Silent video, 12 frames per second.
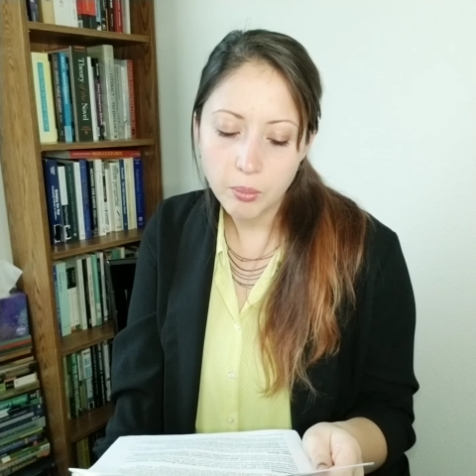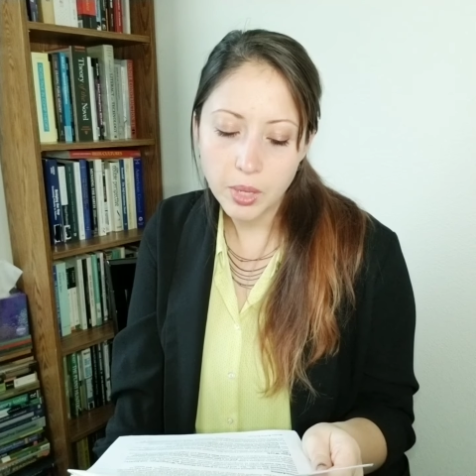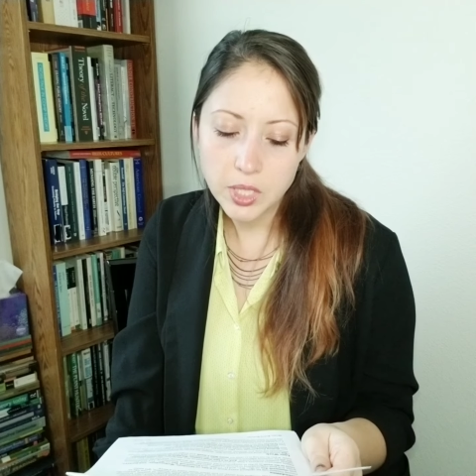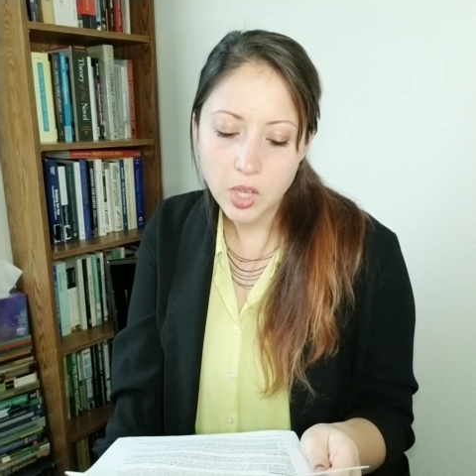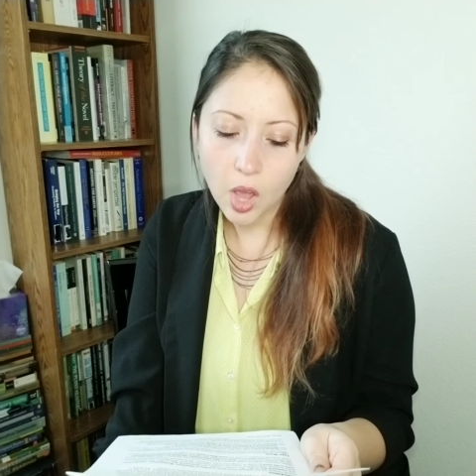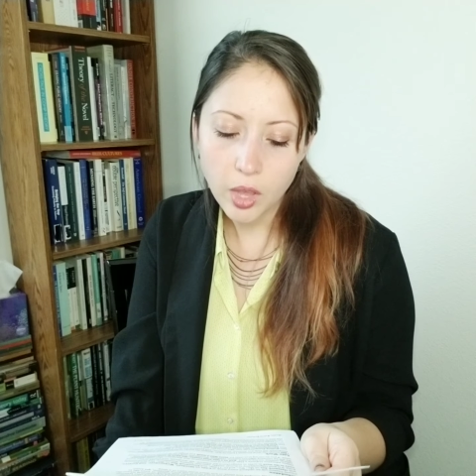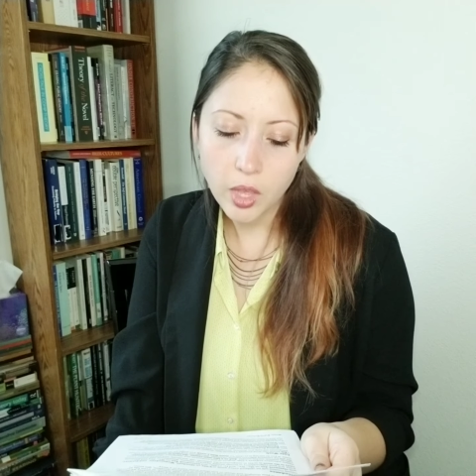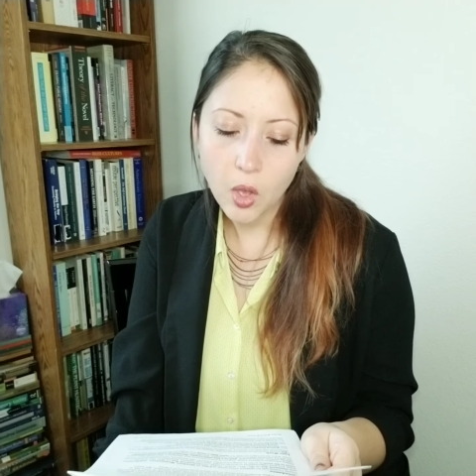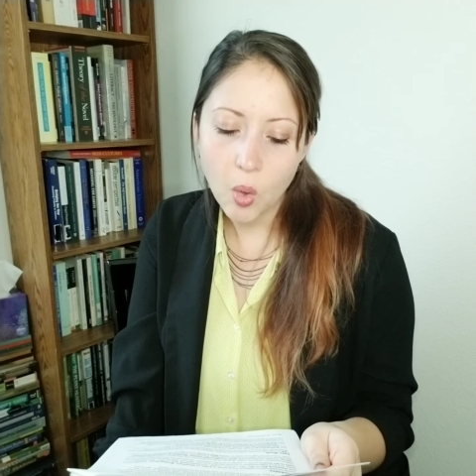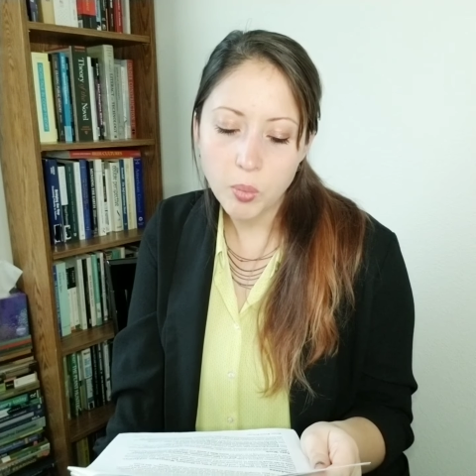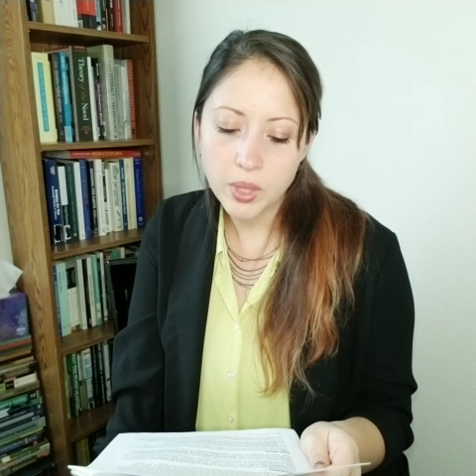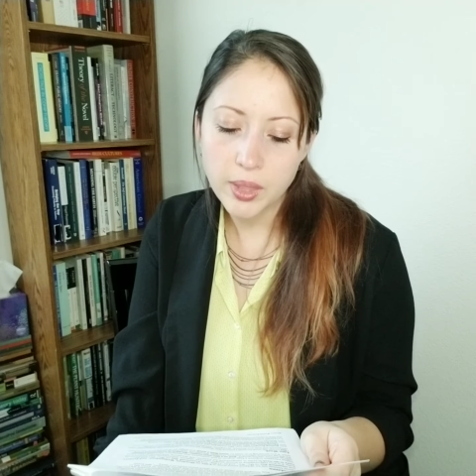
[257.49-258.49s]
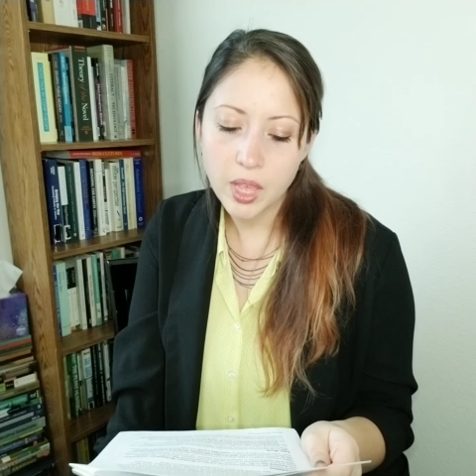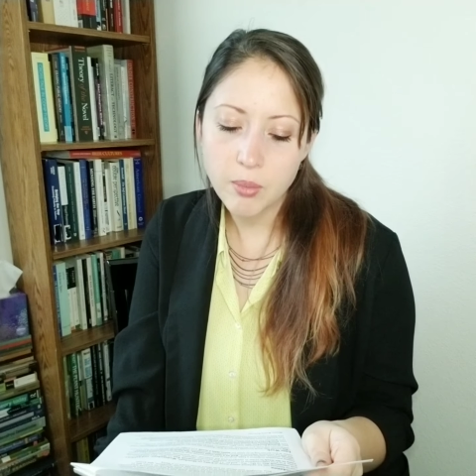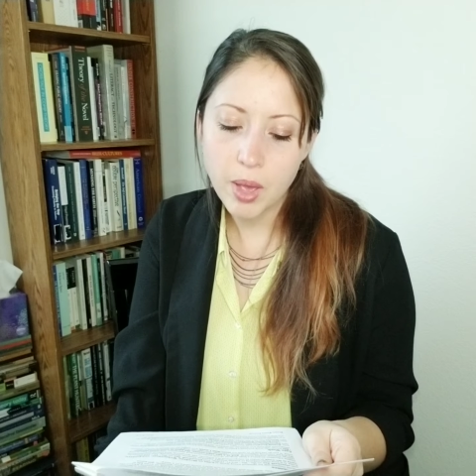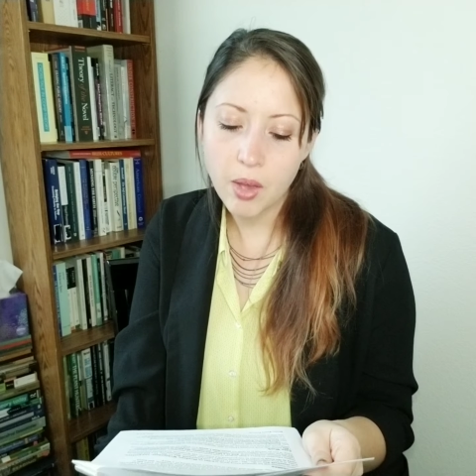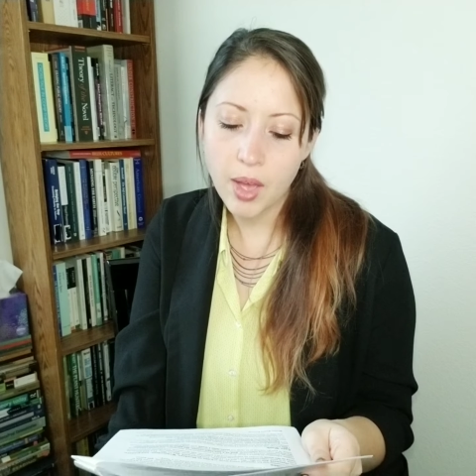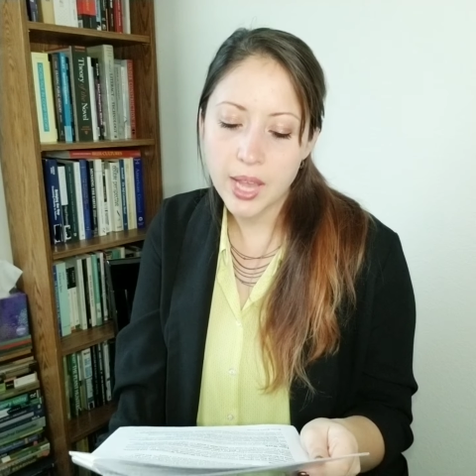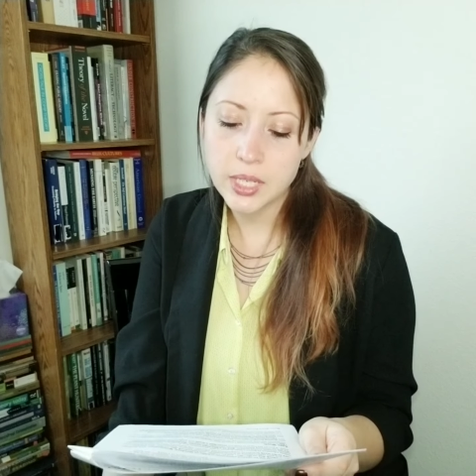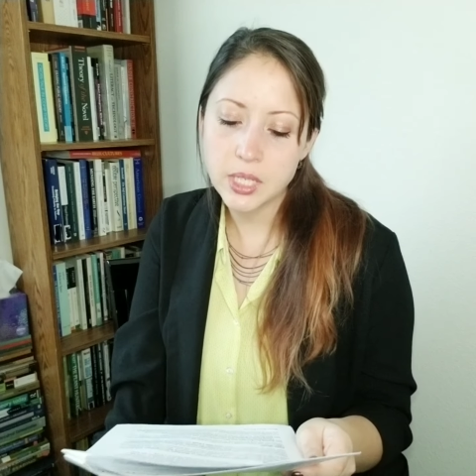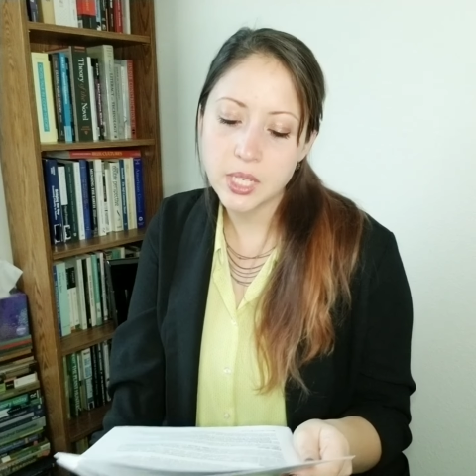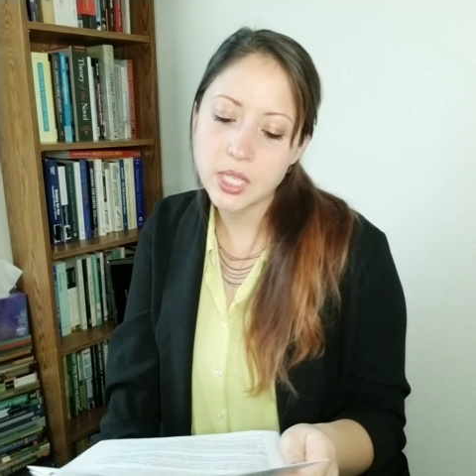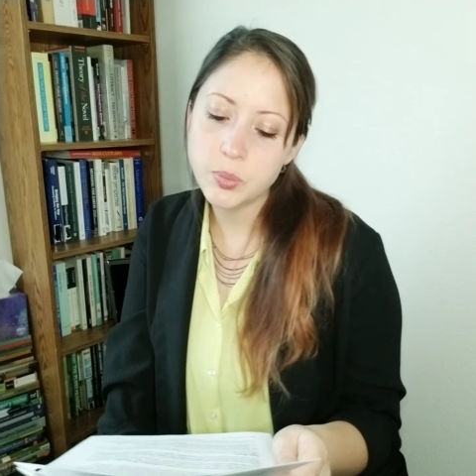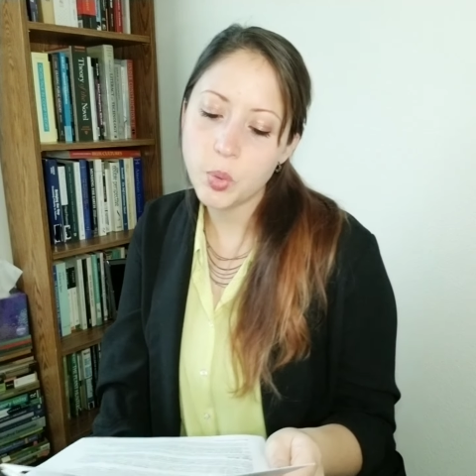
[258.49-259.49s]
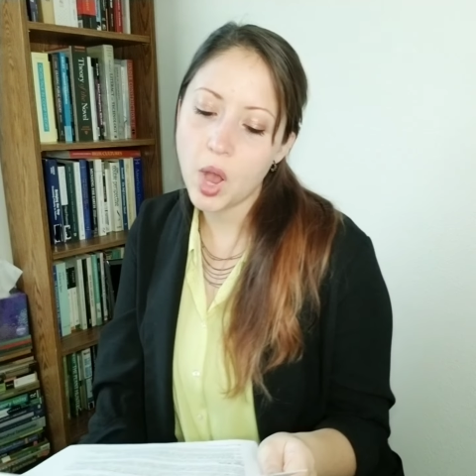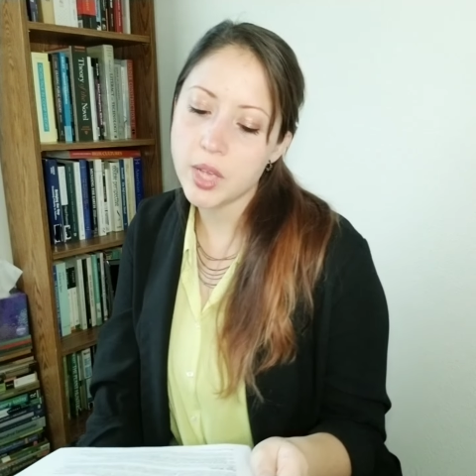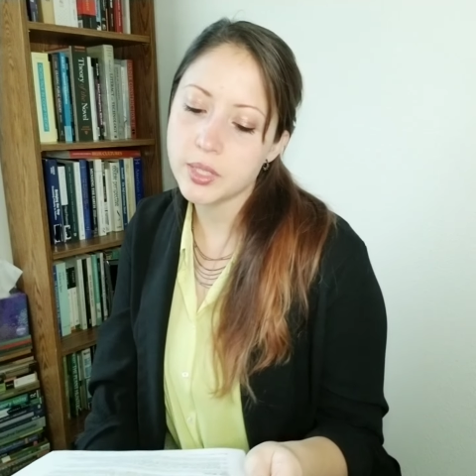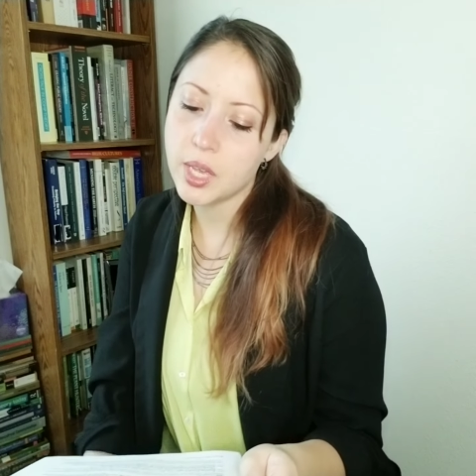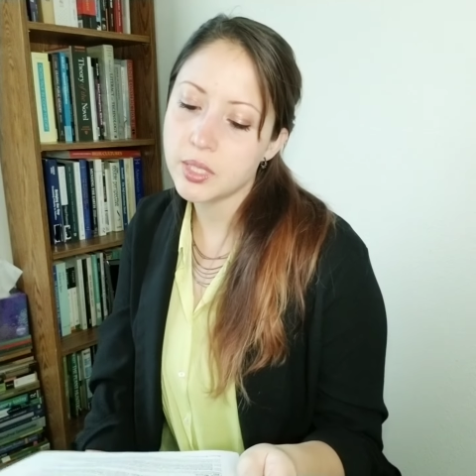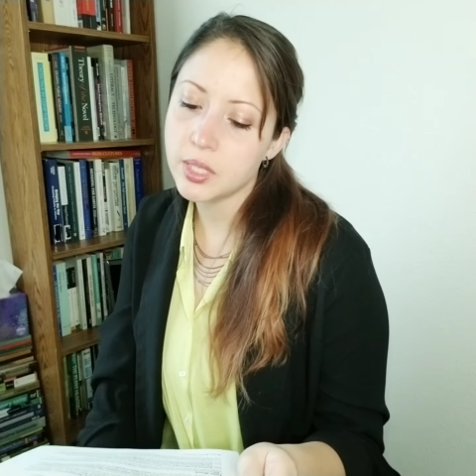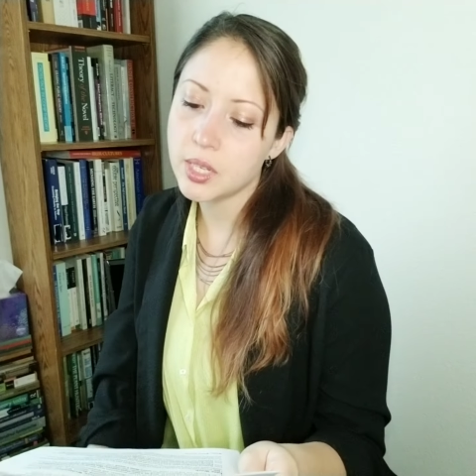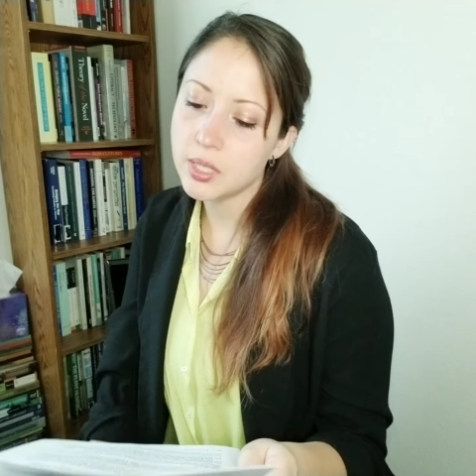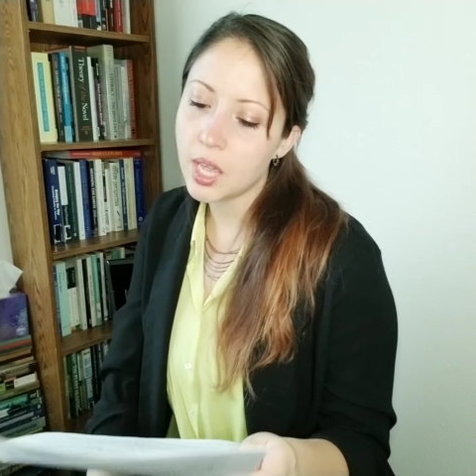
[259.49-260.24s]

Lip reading: by talking openly about ideas, processes,